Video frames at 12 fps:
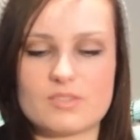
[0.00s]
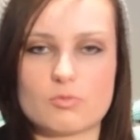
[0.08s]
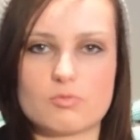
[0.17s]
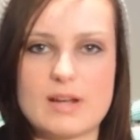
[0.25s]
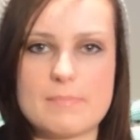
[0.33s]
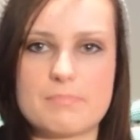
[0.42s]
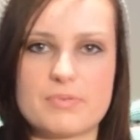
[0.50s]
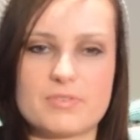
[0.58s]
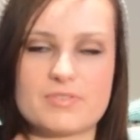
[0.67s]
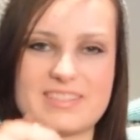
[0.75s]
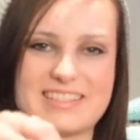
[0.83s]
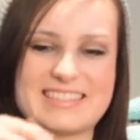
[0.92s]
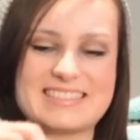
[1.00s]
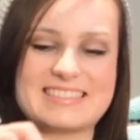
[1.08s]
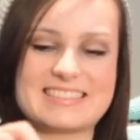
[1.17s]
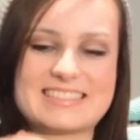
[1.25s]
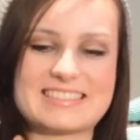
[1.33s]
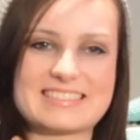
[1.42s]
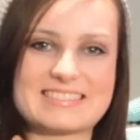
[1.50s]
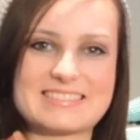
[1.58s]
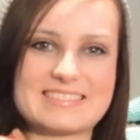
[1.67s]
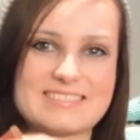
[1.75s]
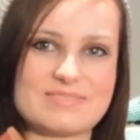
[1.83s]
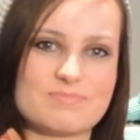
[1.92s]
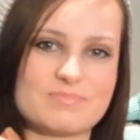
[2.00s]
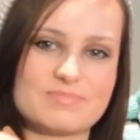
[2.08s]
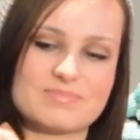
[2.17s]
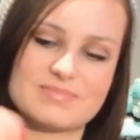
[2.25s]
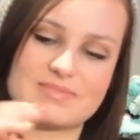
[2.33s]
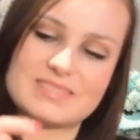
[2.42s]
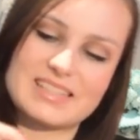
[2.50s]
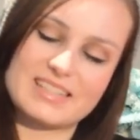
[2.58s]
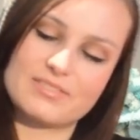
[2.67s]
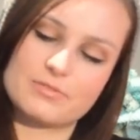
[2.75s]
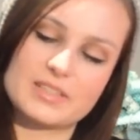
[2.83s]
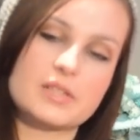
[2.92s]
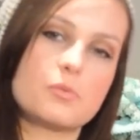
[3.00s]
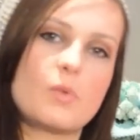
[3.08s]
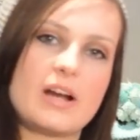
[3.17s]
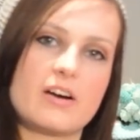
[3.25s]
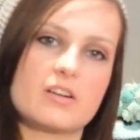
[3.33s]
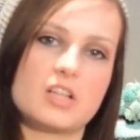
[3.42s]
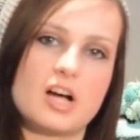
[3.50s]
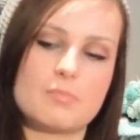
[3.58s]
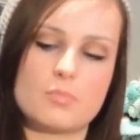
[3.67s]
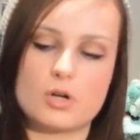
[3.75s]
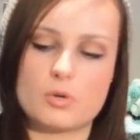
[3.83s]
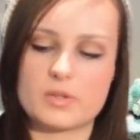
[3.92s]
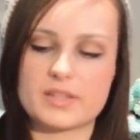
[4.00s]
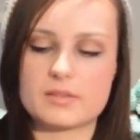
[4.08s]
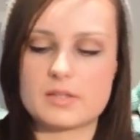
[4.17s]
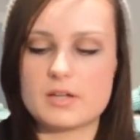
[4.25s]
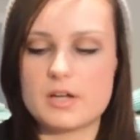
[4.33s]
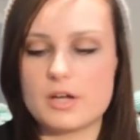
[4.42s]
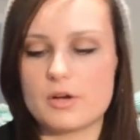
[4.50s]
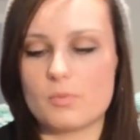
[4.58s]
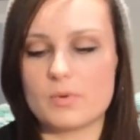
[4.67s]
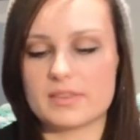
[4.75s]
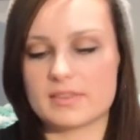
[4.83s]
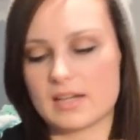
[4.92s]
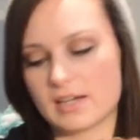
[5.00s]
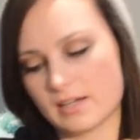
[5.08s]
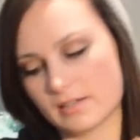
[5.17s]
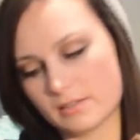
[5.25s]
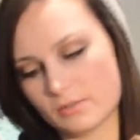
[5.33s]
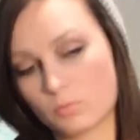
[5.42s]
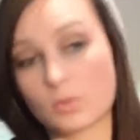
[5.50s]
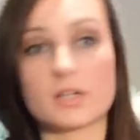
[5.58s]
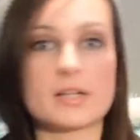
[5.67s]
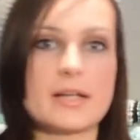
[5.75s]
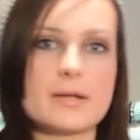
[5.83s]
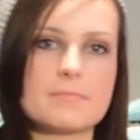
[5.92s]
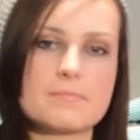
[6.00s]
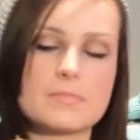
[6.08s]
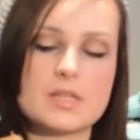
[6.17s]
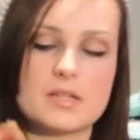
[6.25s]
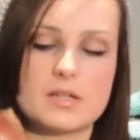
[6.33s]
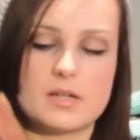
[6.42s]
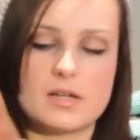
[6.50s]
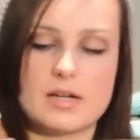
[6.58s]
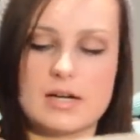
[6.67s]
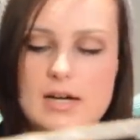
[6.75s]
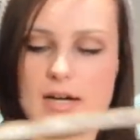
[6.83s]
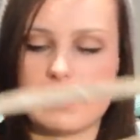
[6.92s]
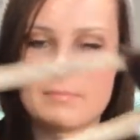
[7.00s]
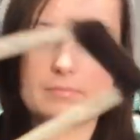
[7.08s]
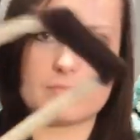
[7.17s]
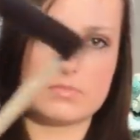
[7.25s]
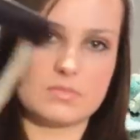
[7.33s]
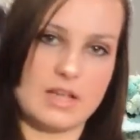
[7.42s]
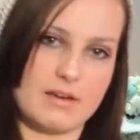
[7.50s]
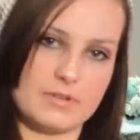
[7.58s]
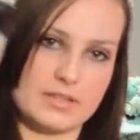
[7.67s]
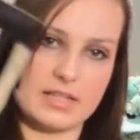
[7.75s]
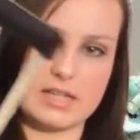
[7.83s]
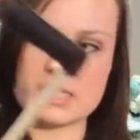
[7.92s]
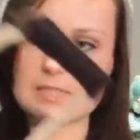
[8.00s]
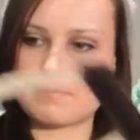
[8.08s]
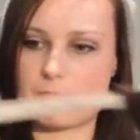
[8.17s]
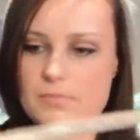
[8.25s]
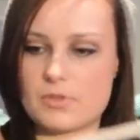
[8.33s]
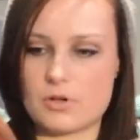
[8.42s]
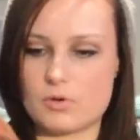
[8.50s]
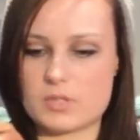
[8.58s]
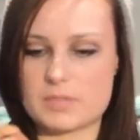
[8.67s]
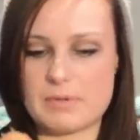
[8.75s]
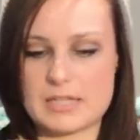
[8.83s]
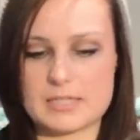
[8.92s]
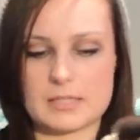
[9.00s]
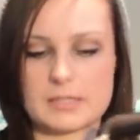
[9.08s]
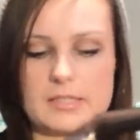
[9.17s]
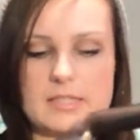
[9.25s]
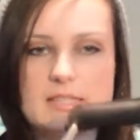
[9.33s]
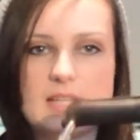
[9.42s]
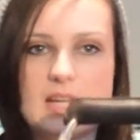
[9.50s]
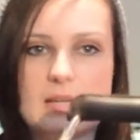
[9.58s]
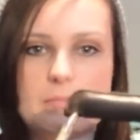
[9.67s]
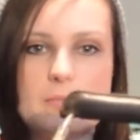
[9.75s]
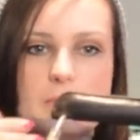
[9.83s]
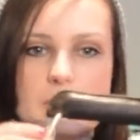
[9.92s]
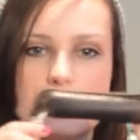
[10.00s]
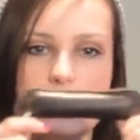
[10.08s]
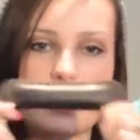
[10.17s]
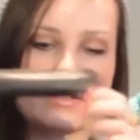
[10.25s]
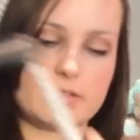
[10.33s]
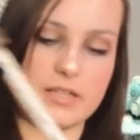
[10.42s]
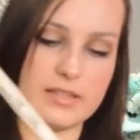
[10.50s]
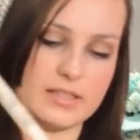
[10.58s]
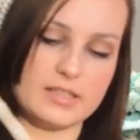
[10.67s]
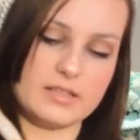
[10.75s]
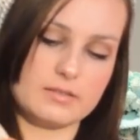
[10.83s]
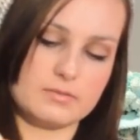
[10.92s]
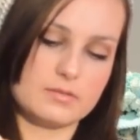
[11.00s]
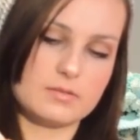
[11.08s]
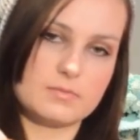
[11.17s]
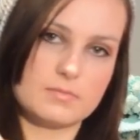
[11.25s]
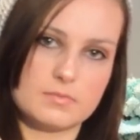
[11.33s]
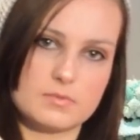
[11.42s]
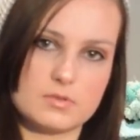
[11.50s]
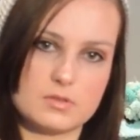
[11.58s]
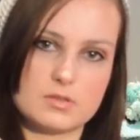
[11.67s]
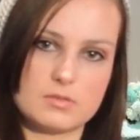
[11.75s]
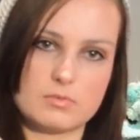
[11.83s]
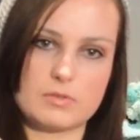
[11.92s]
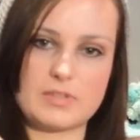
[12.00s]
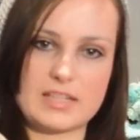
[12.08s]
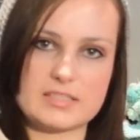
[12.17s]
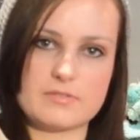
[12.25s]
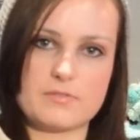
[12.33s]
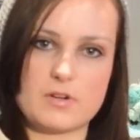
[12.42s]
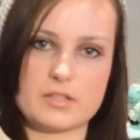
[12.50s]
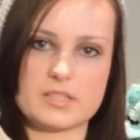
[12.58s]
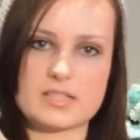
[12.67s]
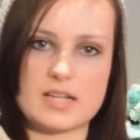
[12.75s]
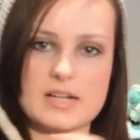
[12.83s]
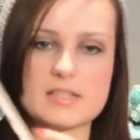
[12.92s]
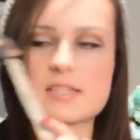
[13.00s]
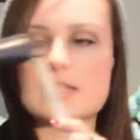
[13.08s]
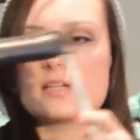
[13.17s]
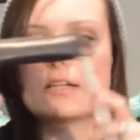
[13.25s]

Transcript: rip and kind of really wear a lot more with, with uh, working. Um, everything else, though, is basically the same, other than the reflective on the sides.